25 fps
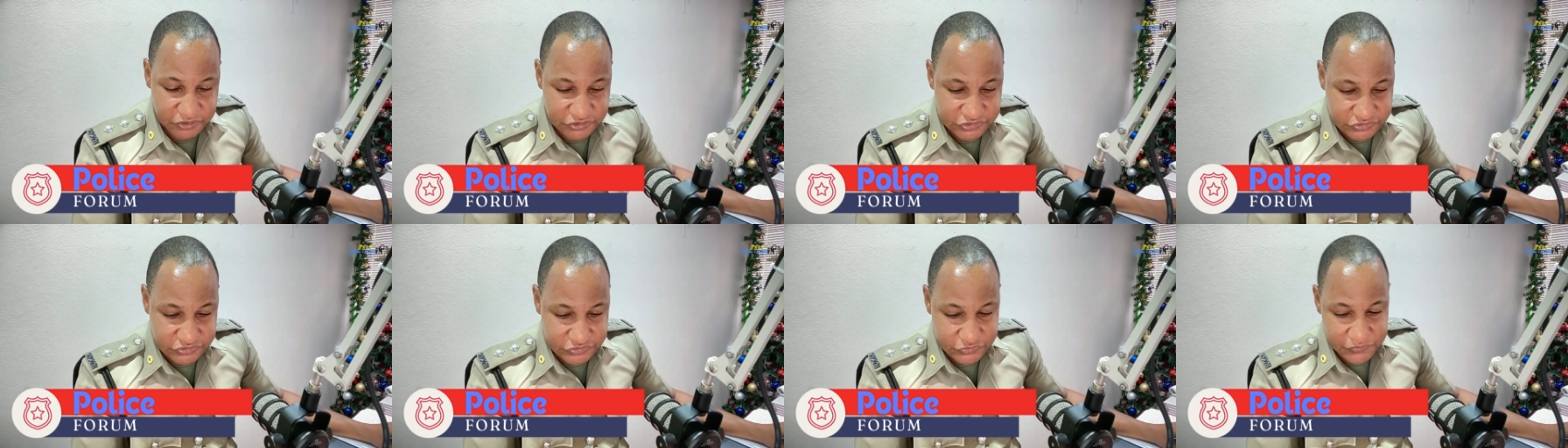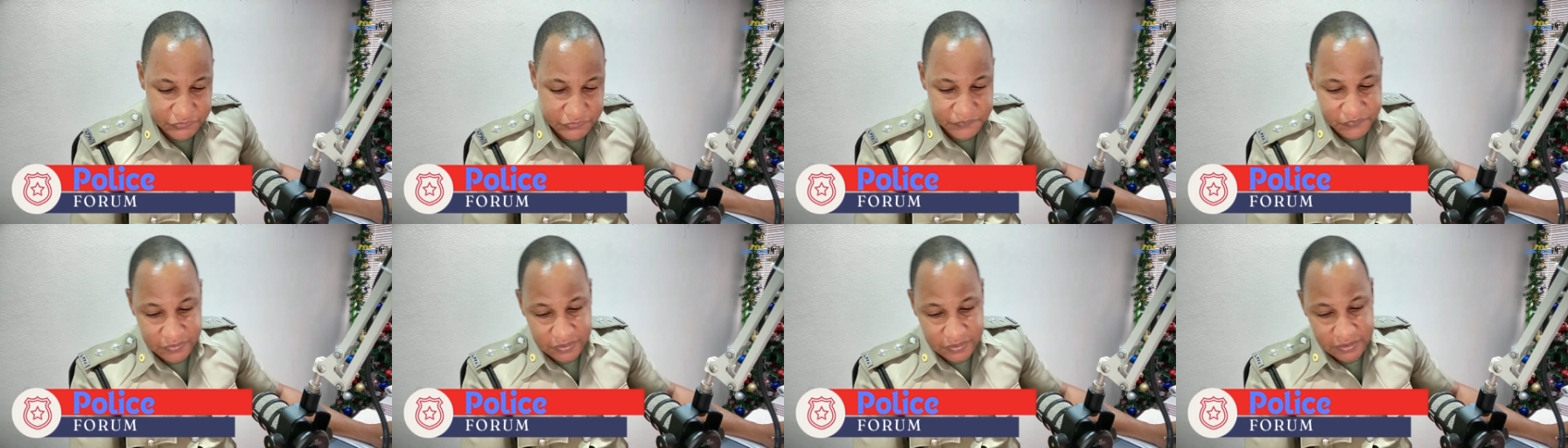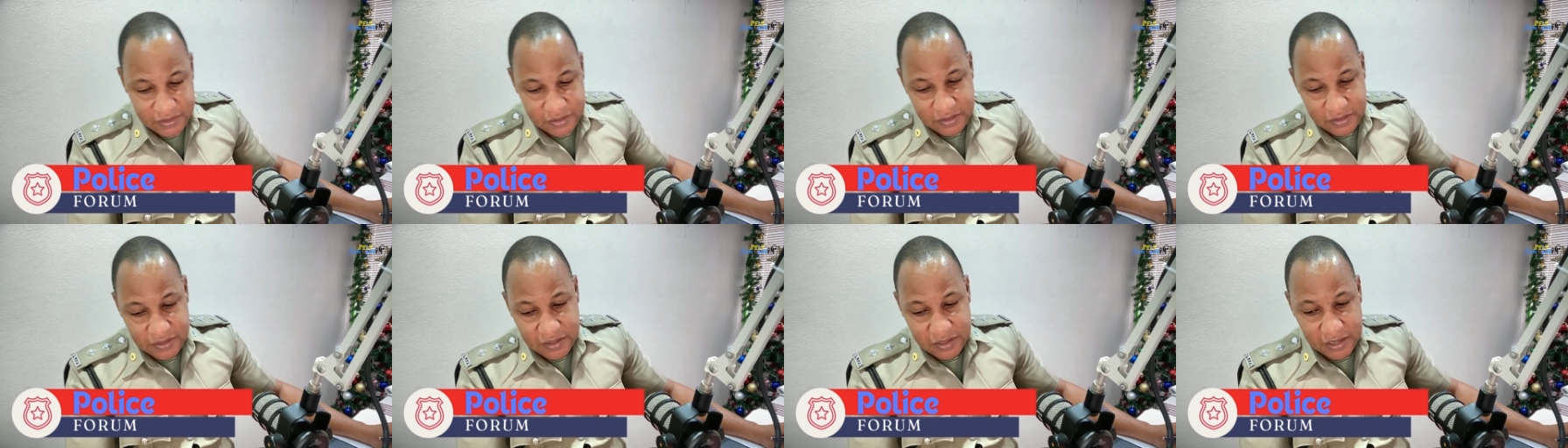So
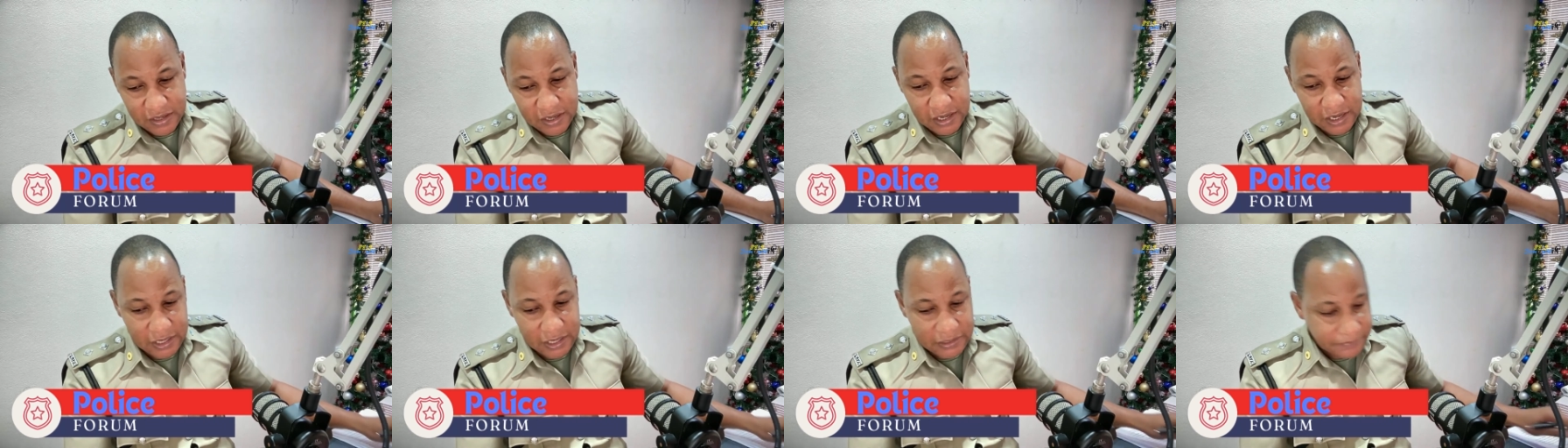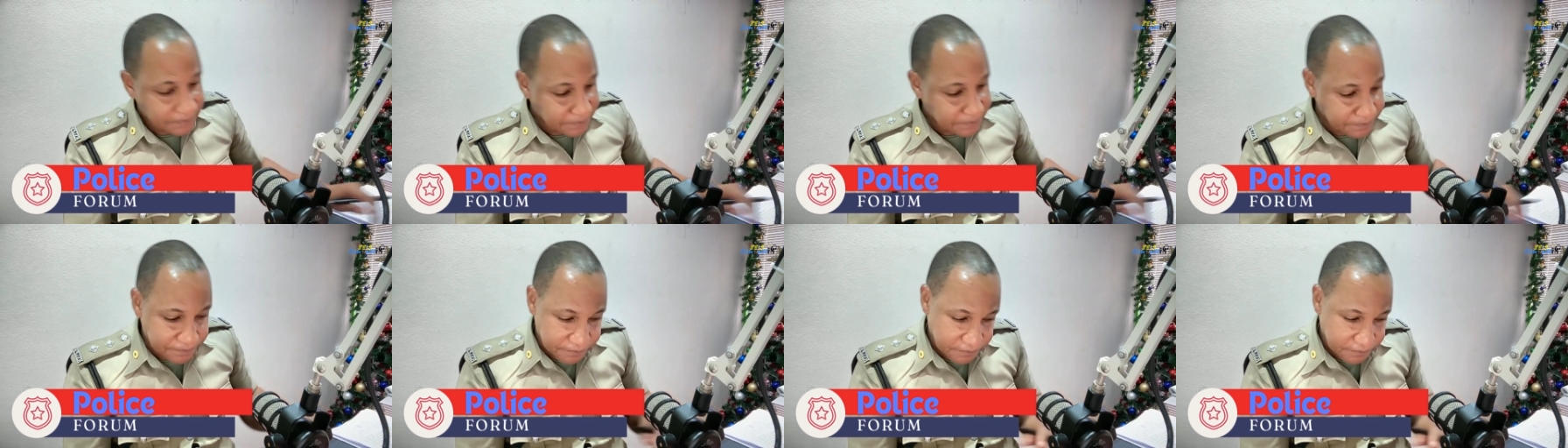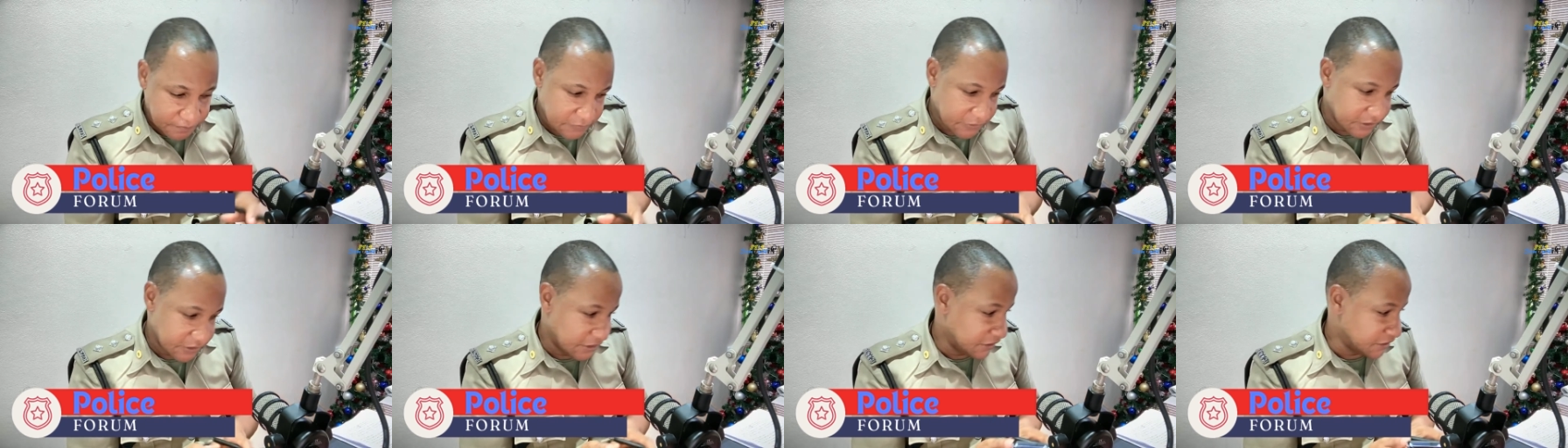
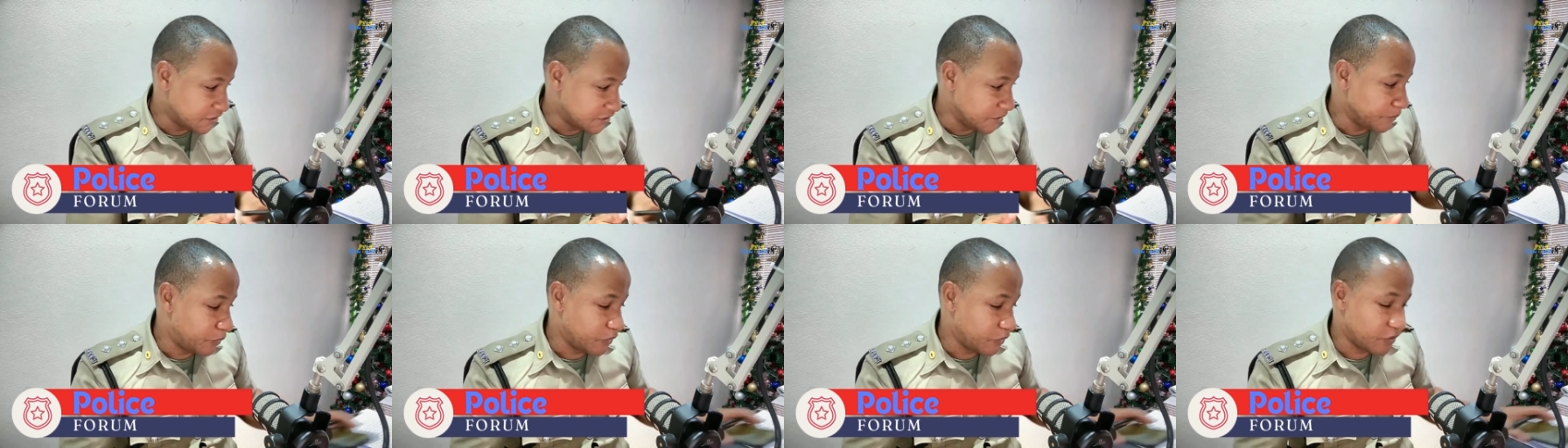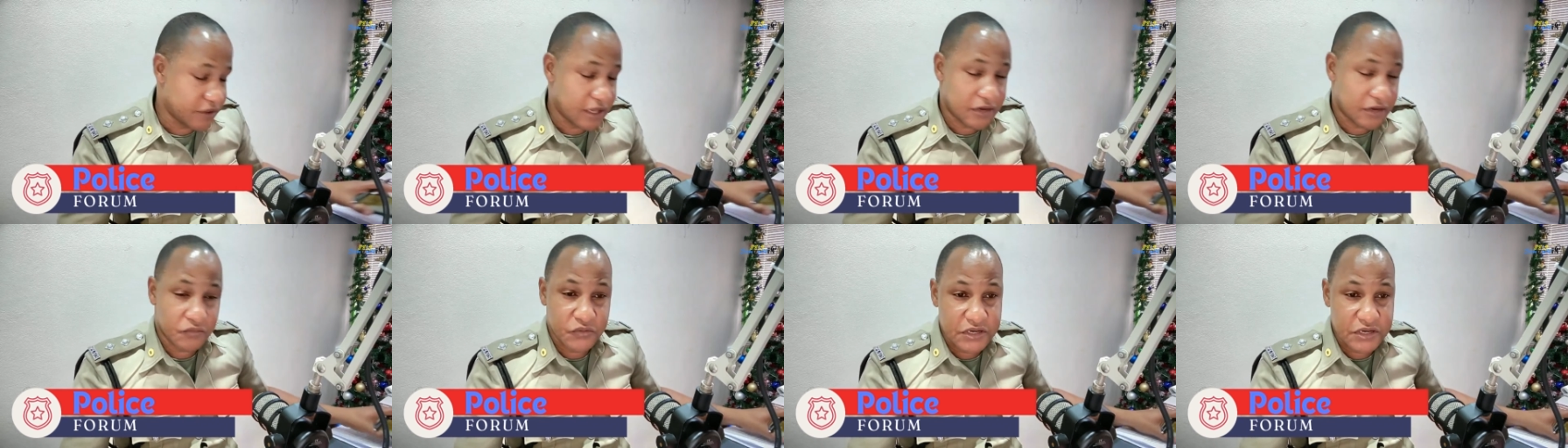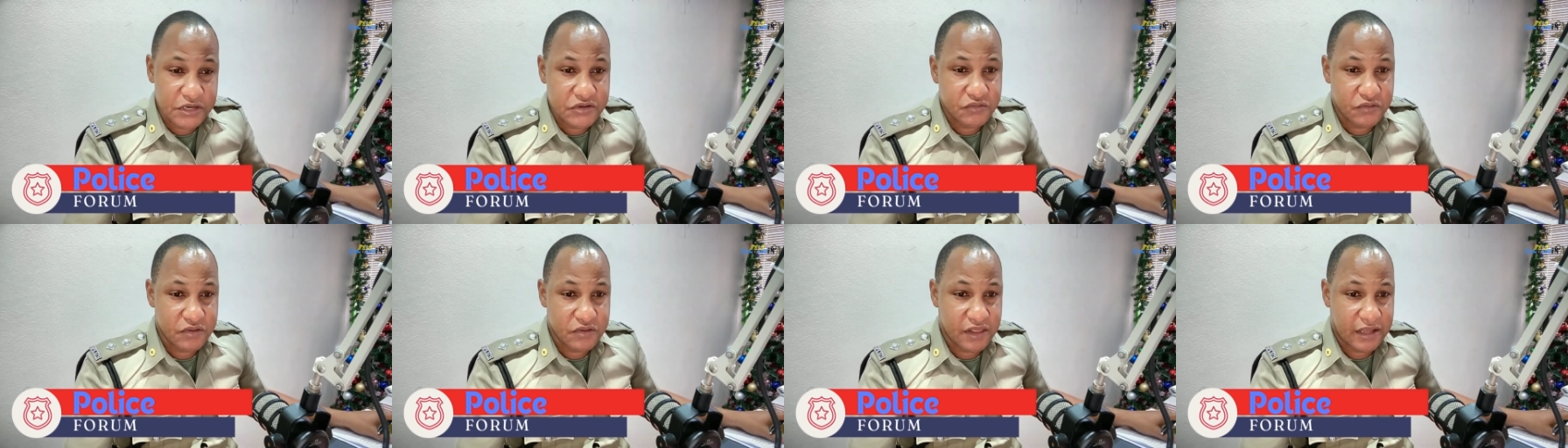it is important that we
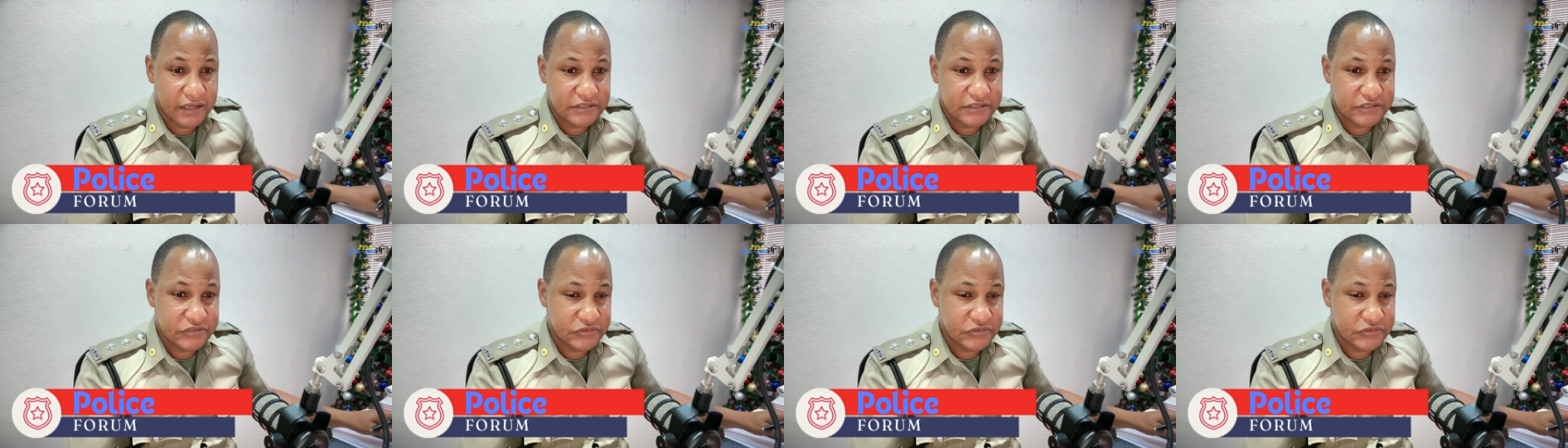do that.